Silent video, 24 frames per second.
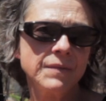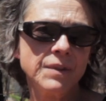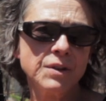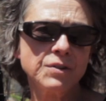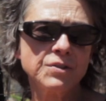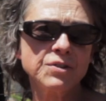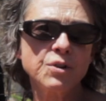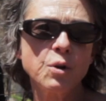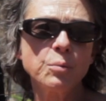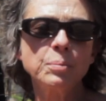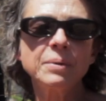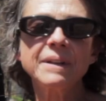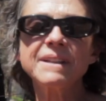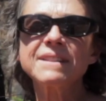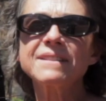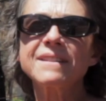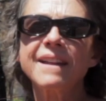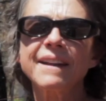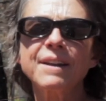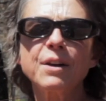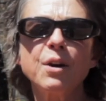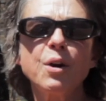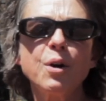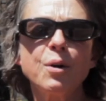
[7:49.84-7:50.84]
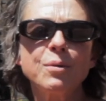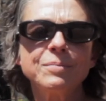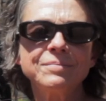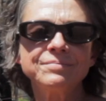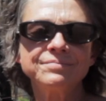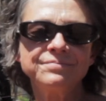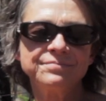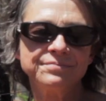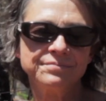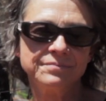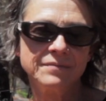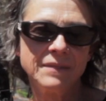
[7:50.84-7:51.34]
There's no place like
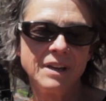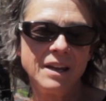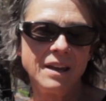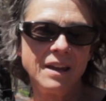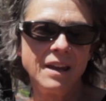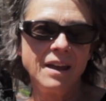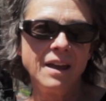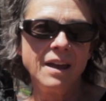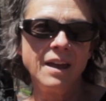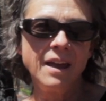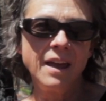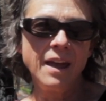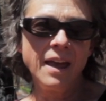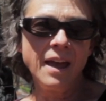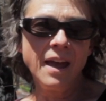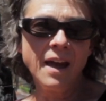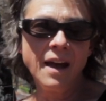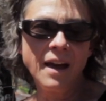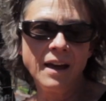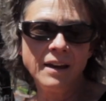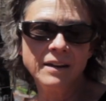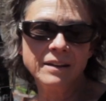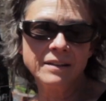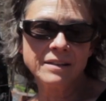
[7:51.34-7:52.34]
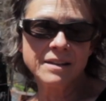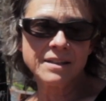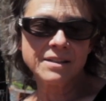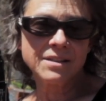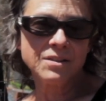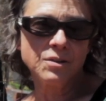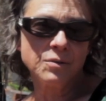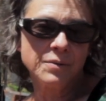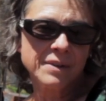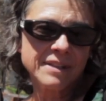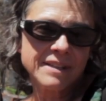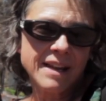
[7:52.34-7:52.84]
home, and
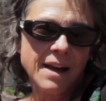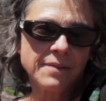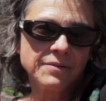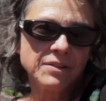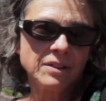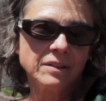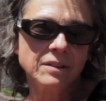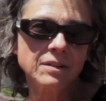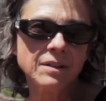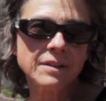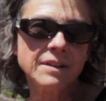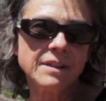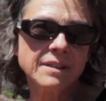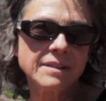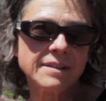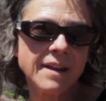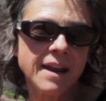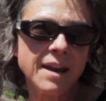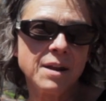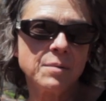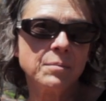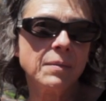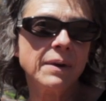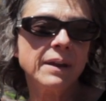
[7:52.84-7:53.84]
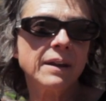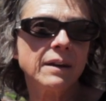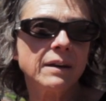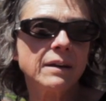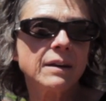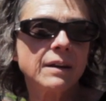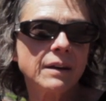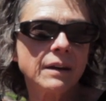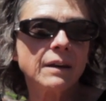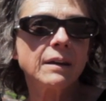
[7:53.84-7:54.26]
doesn't always have to look the same, but